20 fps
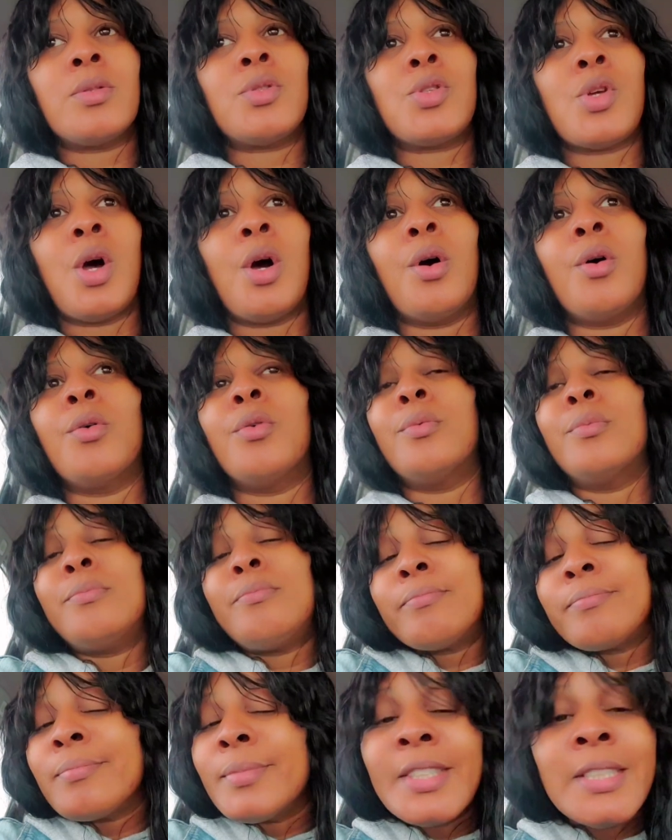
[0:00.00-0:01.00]
So
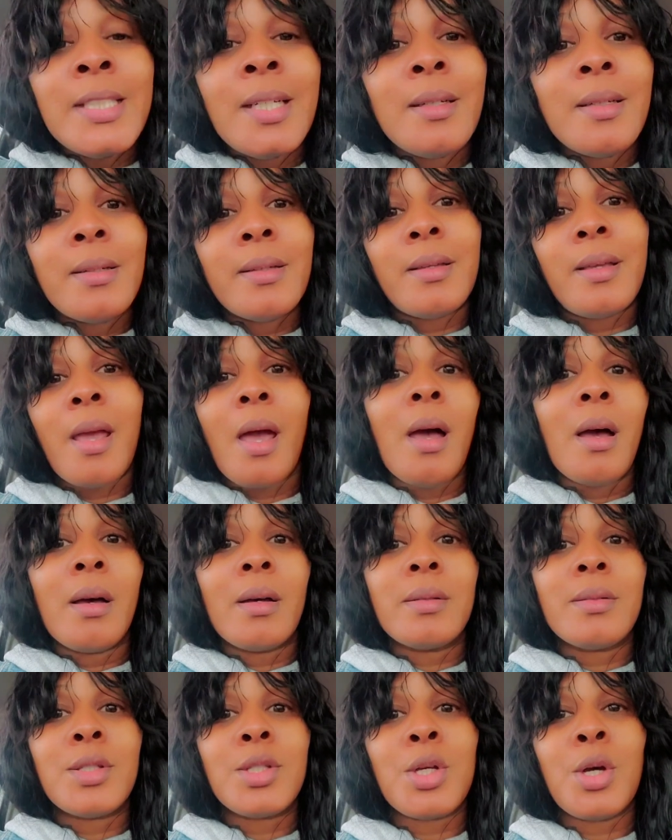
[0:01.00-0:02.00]

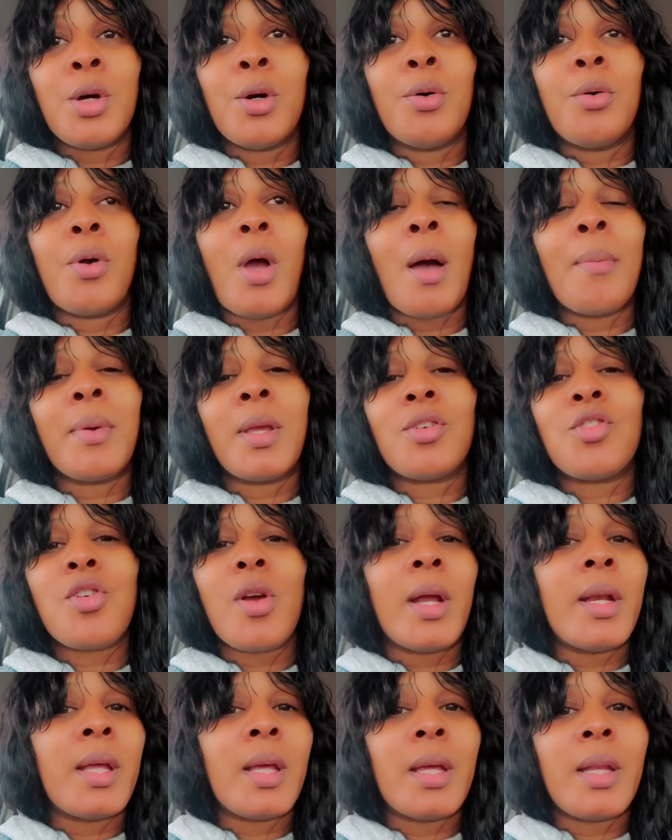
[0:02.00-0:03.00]
yeah, so I'm
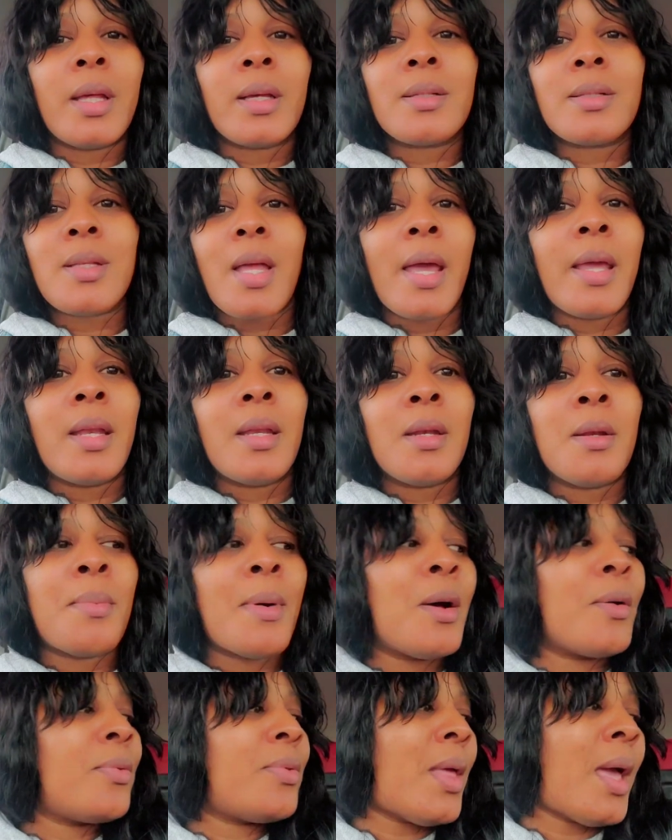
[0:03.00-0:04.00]
trying to get excited
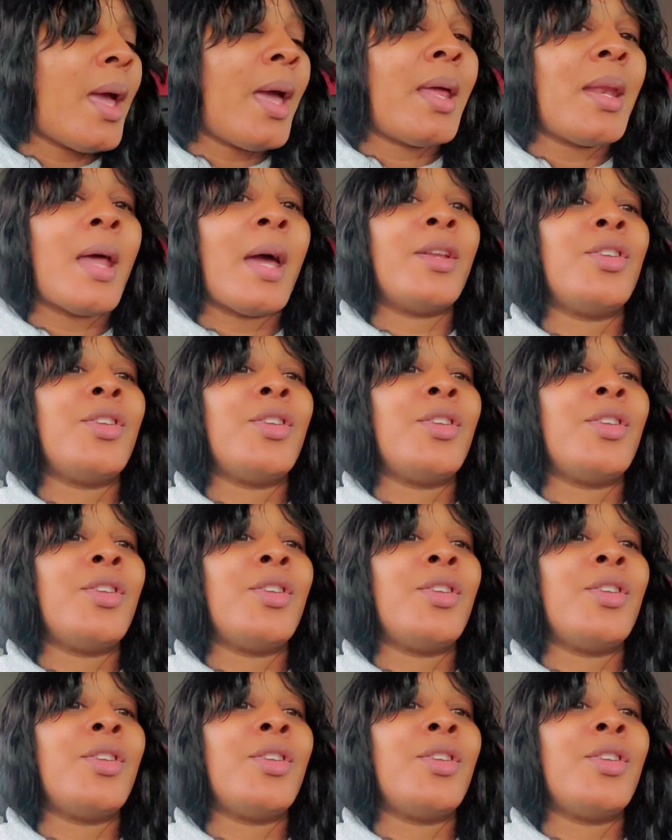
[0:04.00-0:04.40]
about that.